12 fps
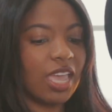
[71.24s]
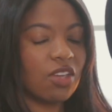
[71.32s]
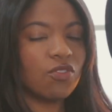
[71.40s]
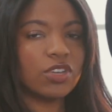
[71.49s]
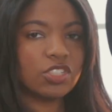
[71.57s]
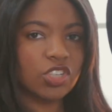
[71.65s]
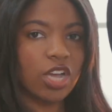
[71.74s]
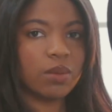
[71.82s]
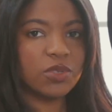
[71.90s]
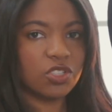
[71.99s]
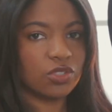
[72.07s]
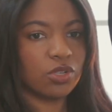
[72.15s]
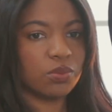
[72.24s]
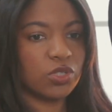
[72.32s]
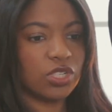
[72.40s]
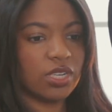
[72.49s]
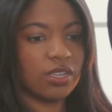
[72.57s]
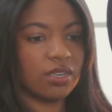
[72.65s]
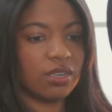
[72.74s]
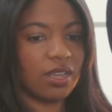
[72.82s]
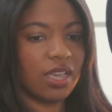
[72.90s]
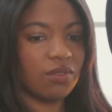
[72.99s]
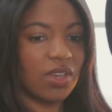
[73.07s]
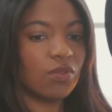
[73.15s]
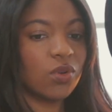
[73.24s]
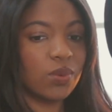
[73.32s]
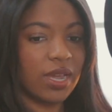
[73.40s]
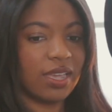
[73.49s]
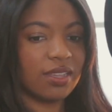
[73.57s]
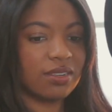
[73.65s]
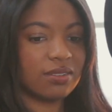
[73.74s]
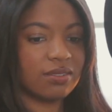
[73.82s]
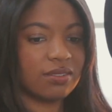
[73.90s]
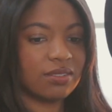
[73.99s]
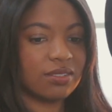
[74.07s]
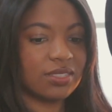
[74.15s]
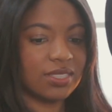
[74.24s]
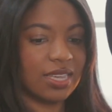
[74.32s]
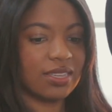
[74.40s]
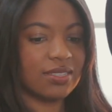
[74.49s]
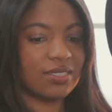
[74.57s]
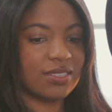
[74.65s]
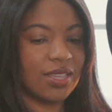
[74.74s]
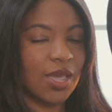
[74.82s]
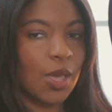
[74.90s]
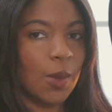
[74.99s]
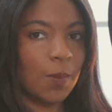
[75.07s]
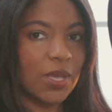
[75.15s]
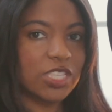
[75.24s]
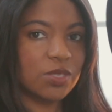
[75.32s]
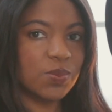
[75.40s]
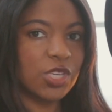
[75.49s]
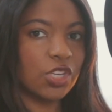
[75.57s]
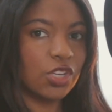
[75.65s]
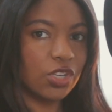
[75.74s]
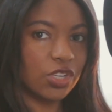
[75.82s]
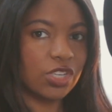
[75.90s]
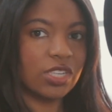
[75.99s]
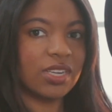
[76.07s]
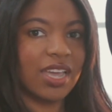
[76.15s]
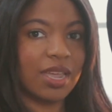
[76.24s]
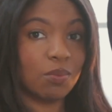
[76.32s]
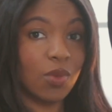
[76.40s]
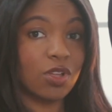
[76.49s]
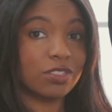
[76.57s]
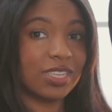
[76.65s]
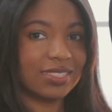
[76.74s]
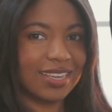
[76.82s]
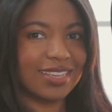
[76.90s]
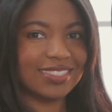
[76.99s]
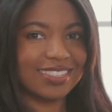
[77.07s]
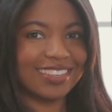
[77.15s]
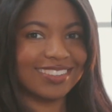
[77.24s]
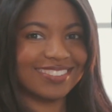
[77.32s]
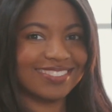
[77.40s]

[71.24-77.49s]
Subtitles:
every job description I've ever read says must be good at multitasking,